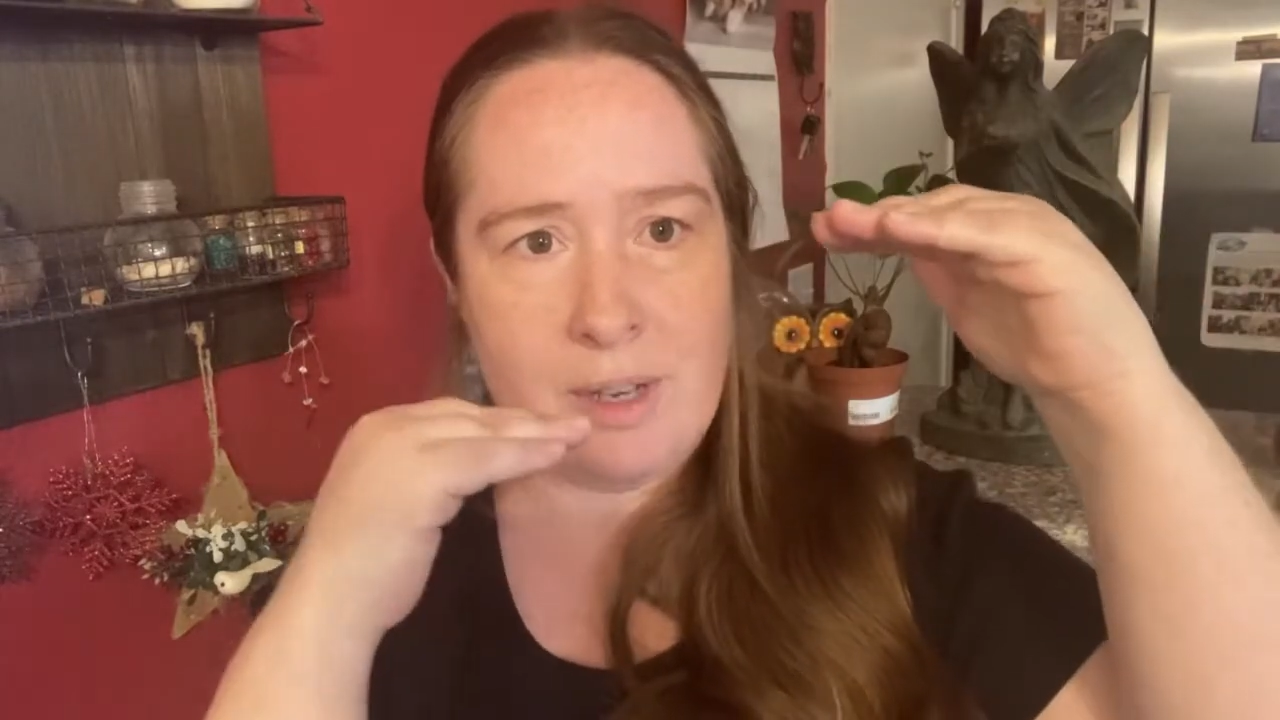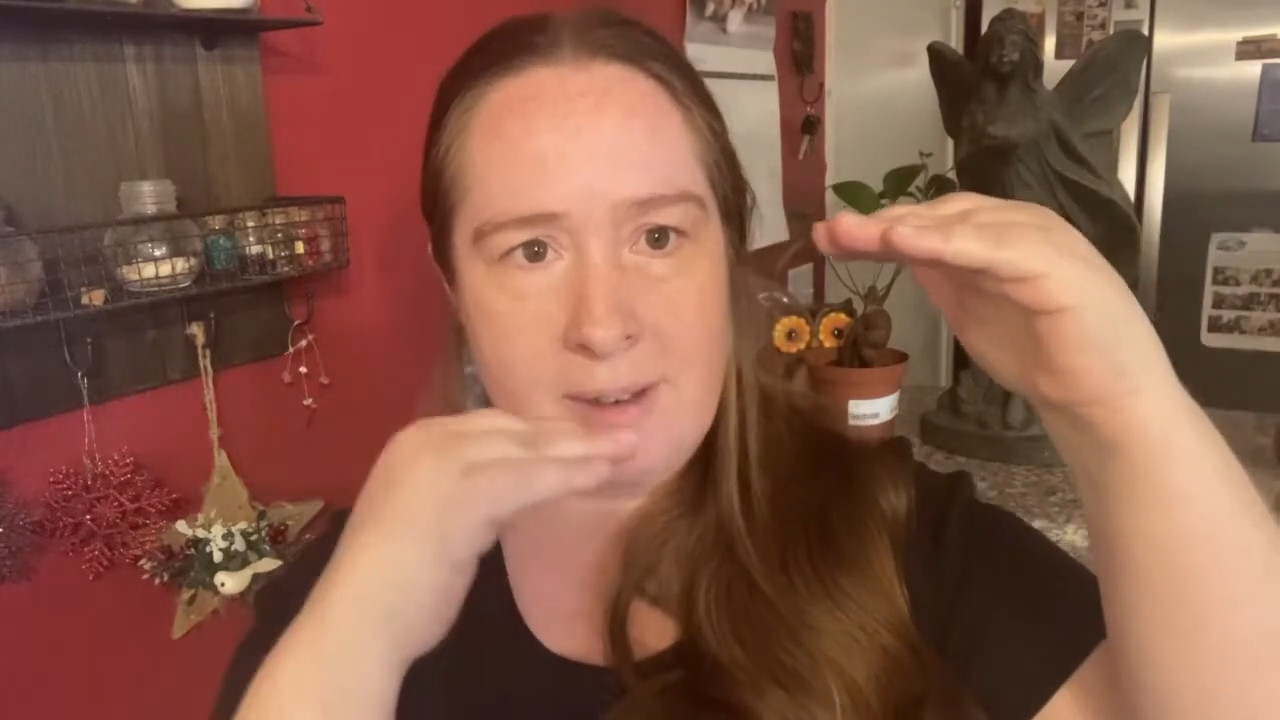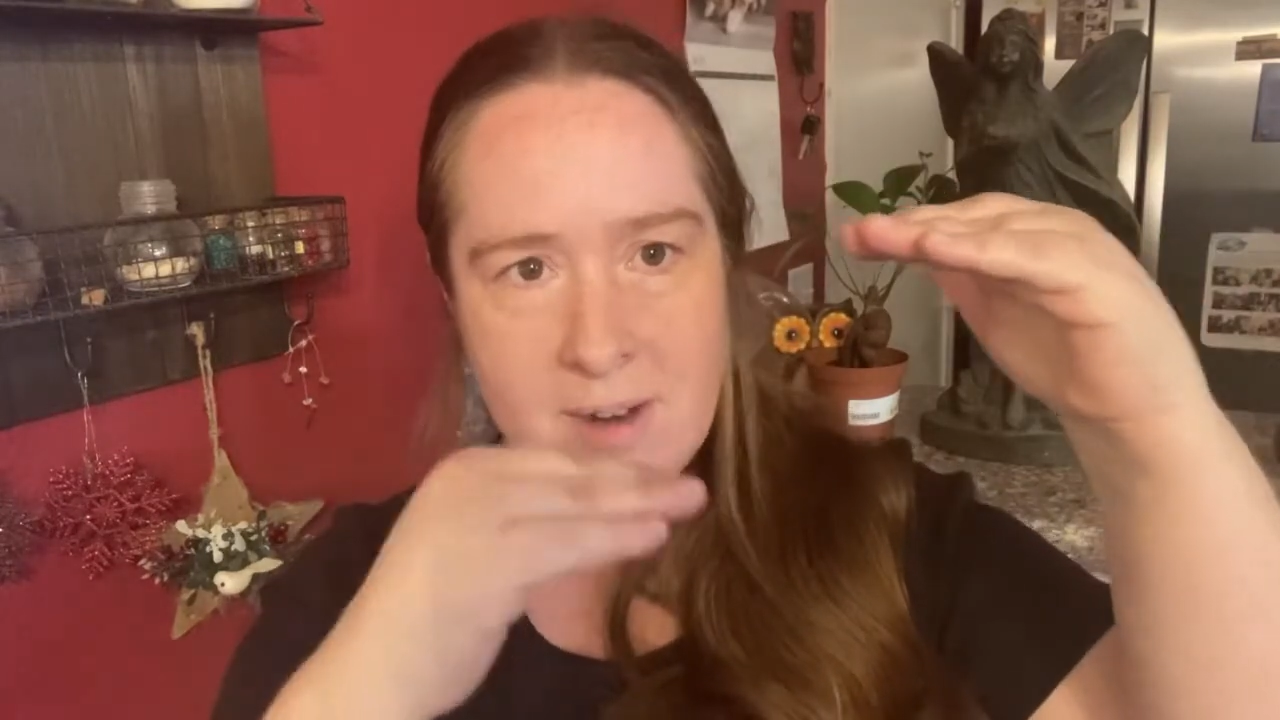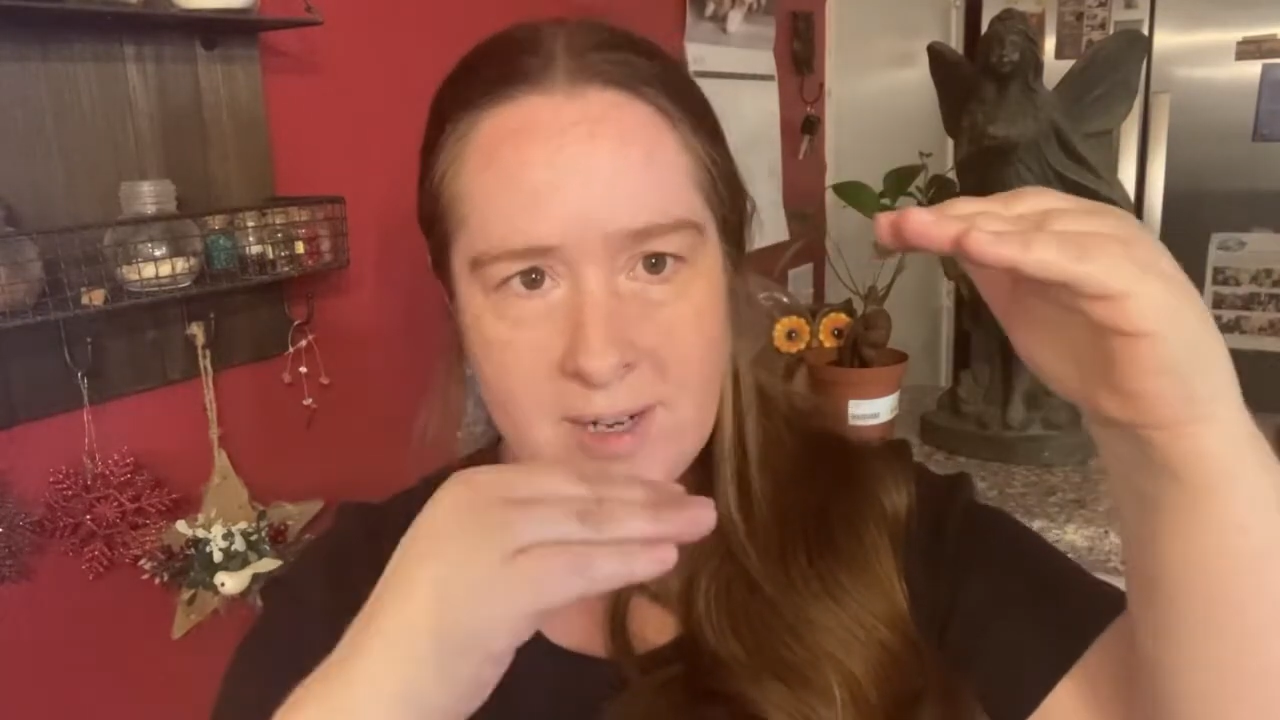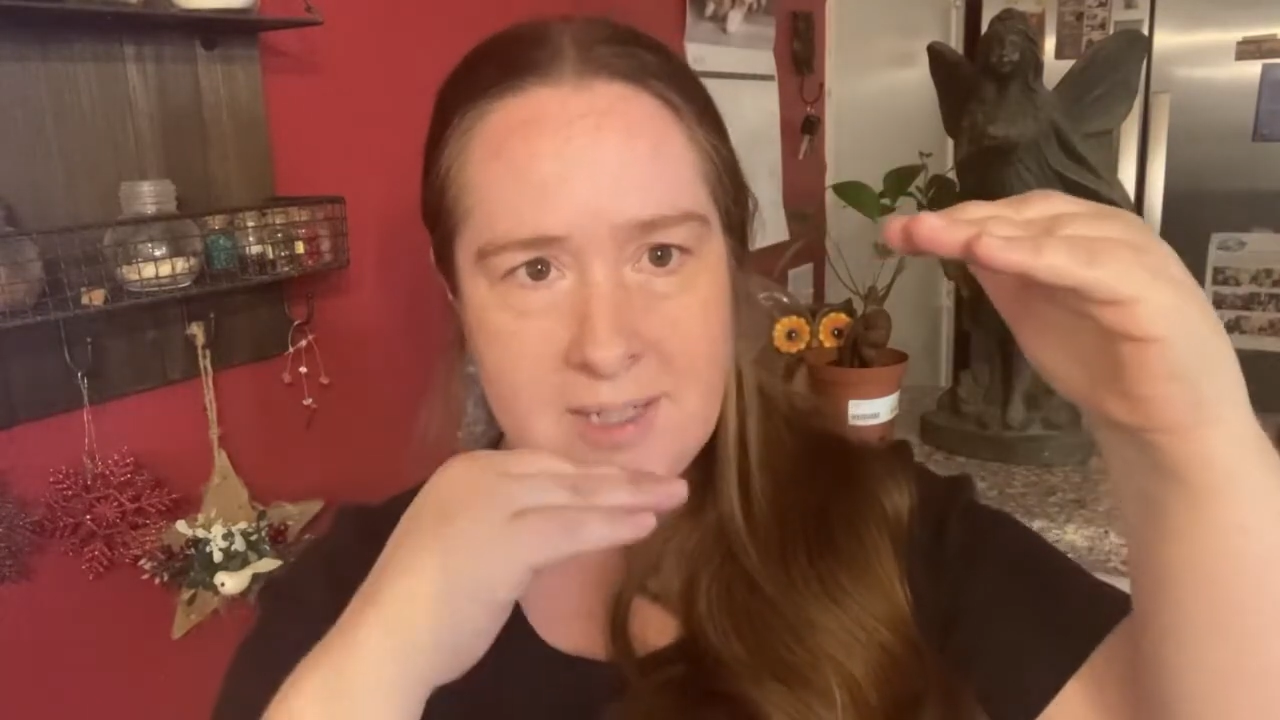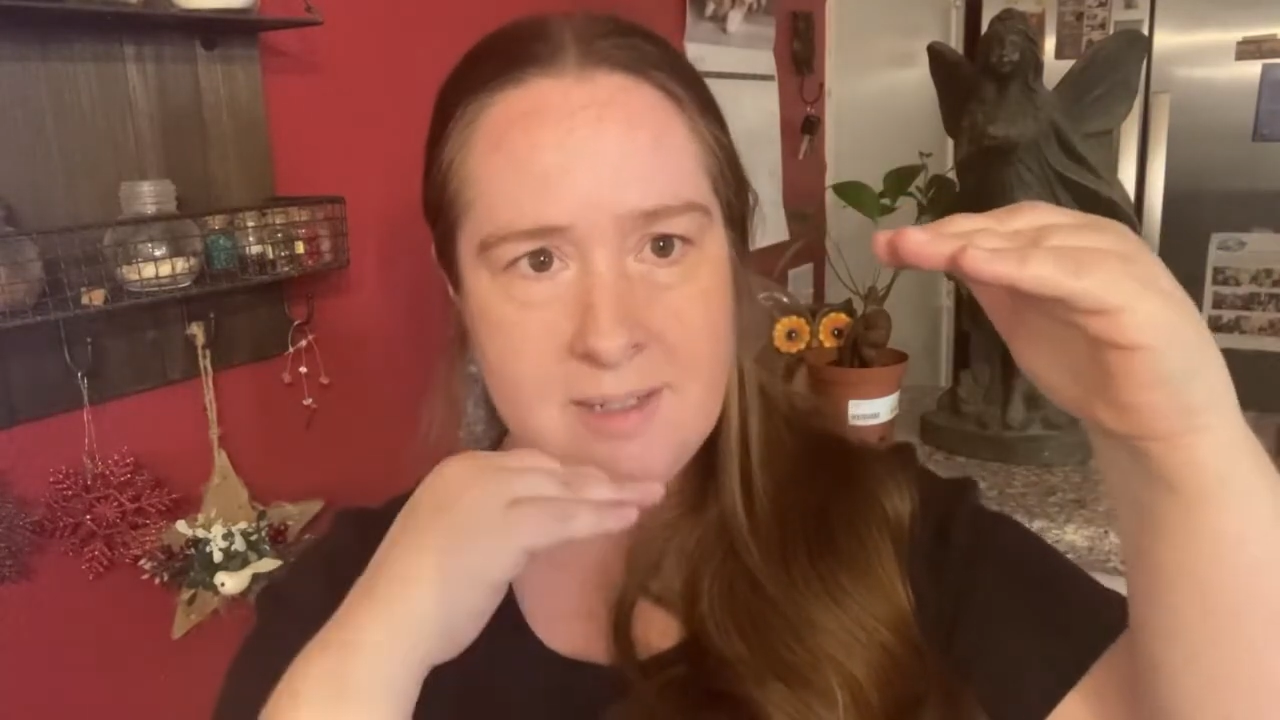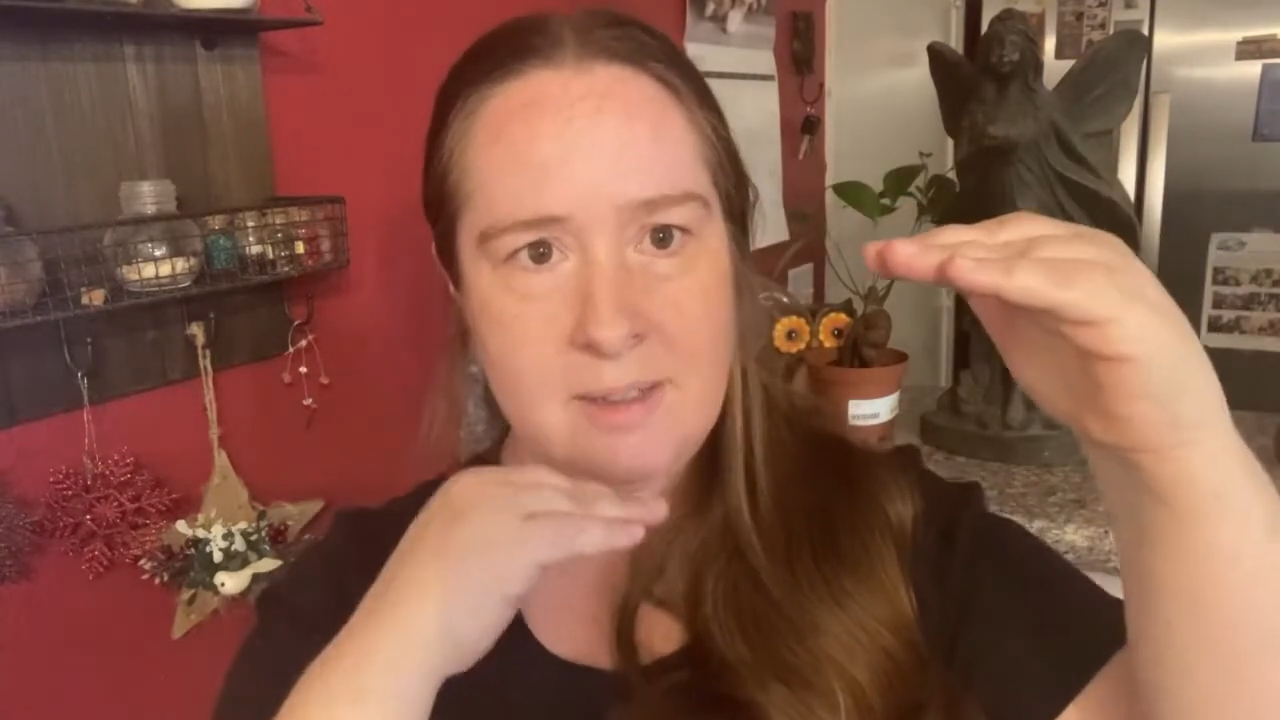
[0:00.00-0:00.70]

knight